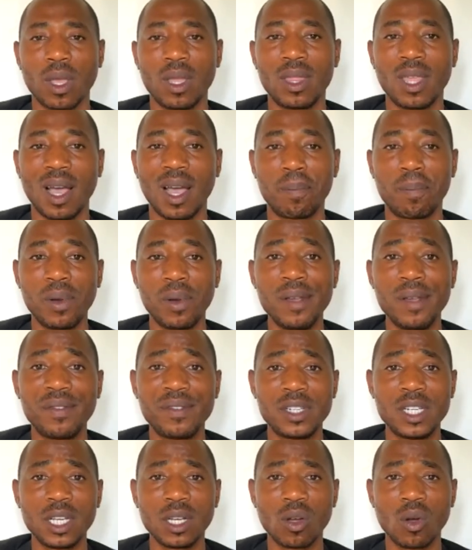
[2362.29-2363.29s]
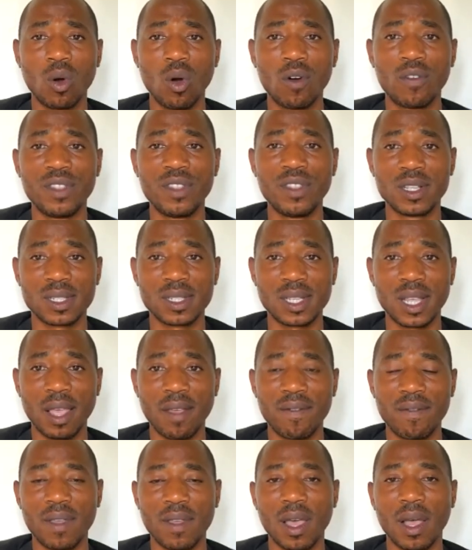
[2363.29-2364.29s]
The uplifting of the
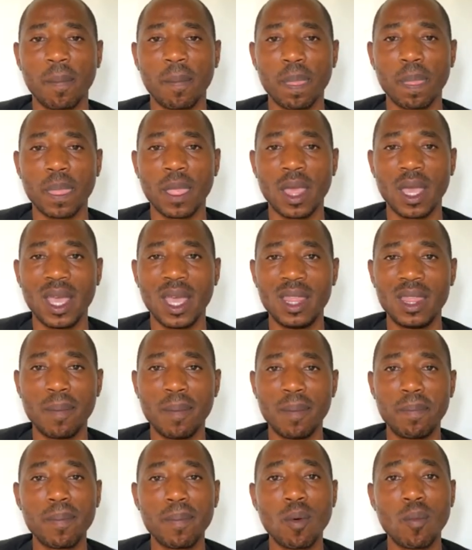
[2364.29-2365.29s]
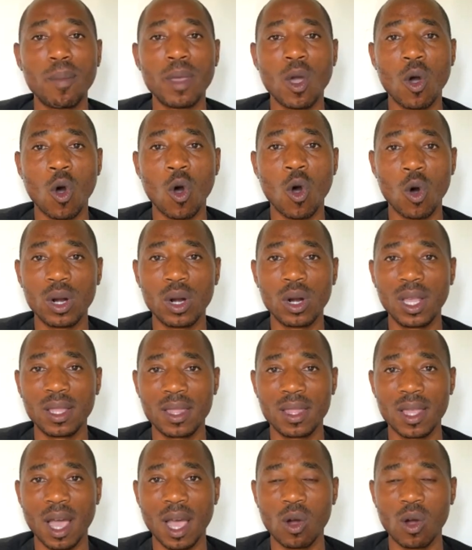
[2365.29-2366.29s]
Savior and the people
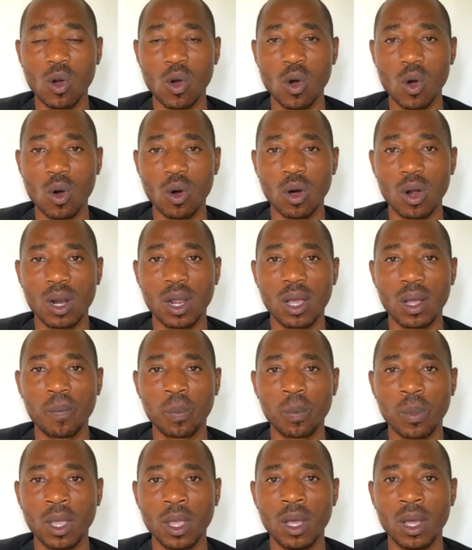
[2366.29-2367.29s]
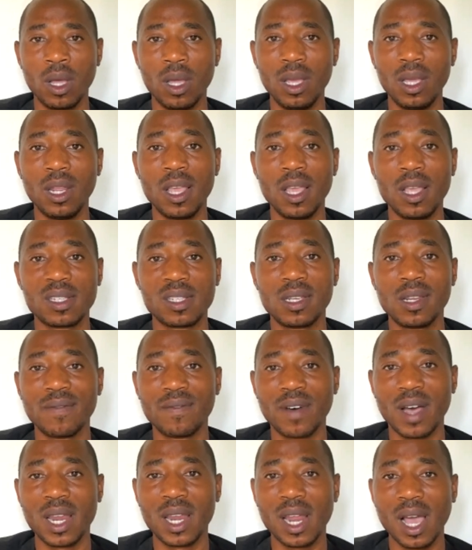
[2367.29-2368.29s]
beholding their God in his
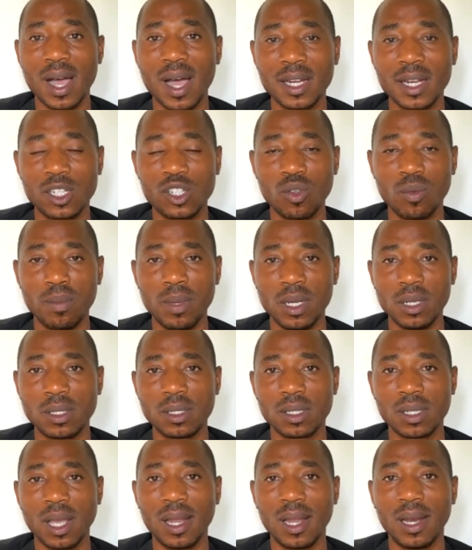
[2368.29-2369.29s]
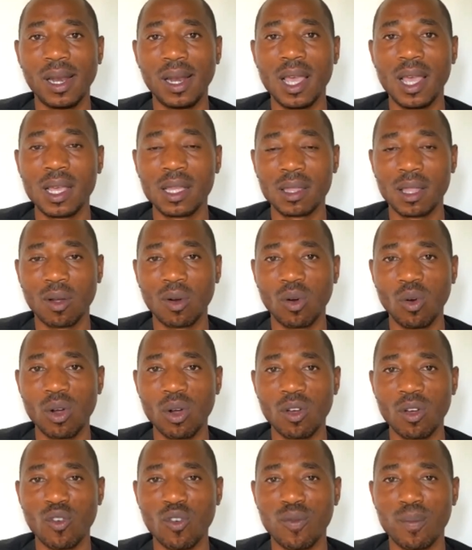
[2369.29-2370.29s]
divine attributes and laying the
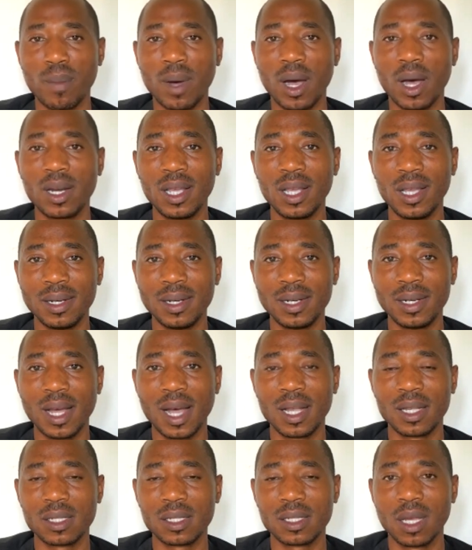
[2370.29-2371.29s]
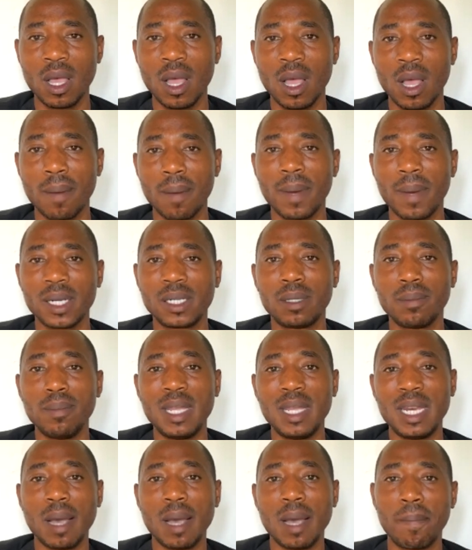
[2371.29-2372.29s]
glory of man in dust. But
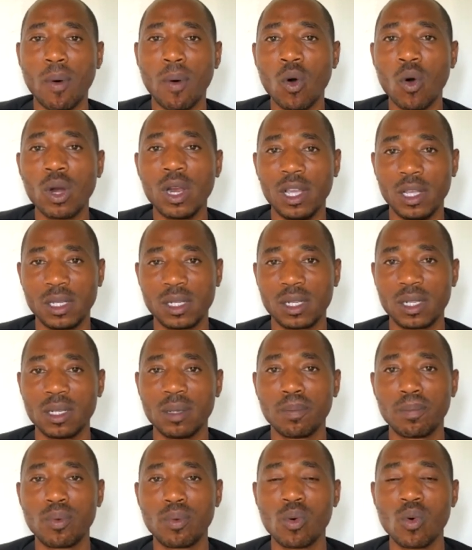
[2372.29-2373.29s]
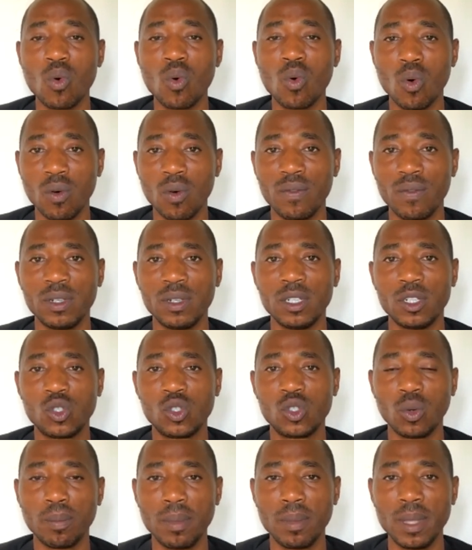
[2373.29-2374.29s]
Minneapolis proved
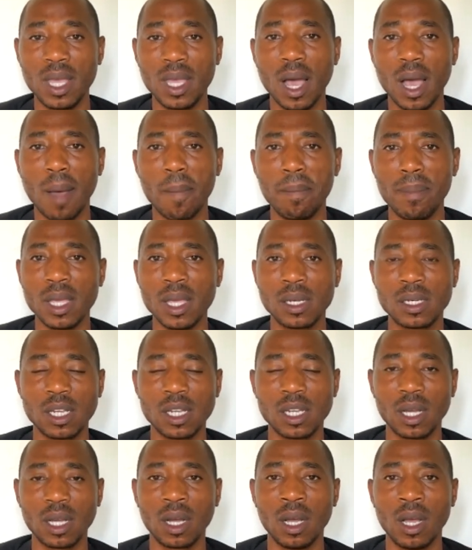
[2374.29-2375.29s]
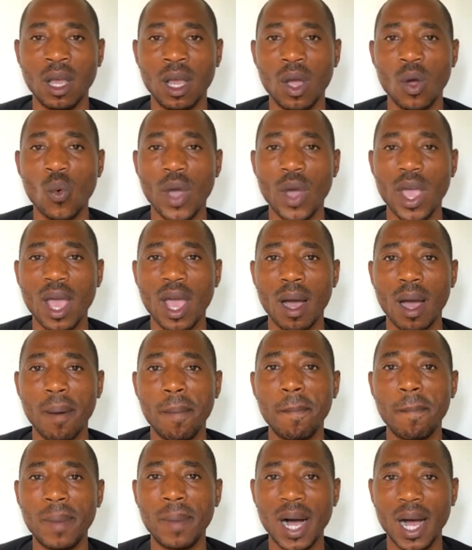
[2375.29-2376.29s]
to be a meeting where
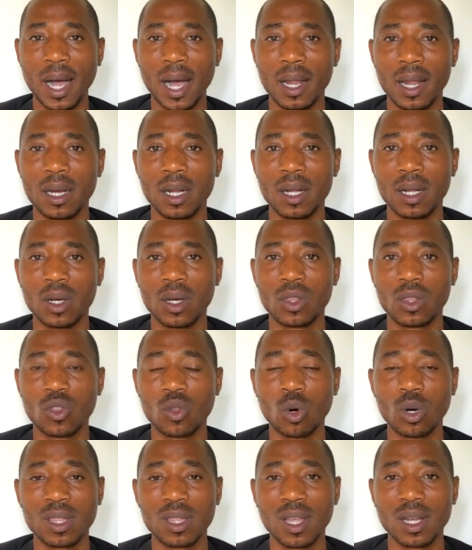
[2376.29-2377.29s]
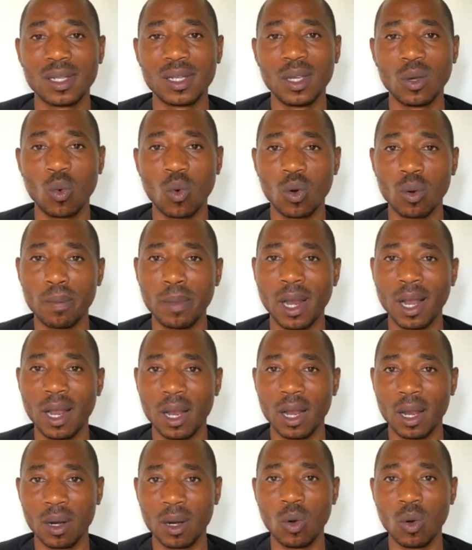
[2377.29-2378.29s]
man thought that he could
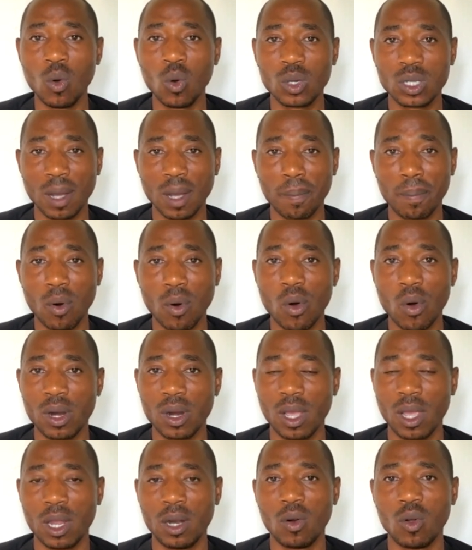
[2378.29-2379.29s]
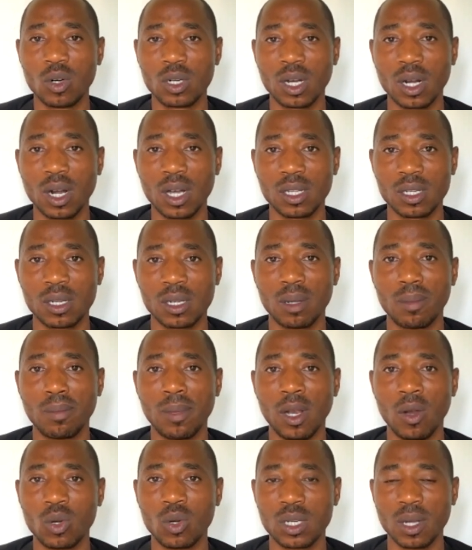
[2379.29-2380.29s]
be looked upon and not Christ
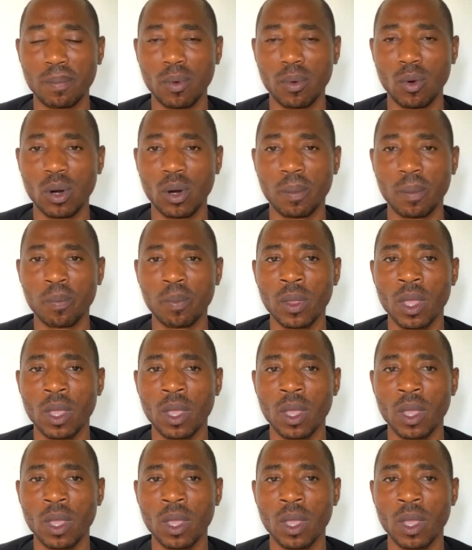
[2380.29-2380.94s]
be looked upon.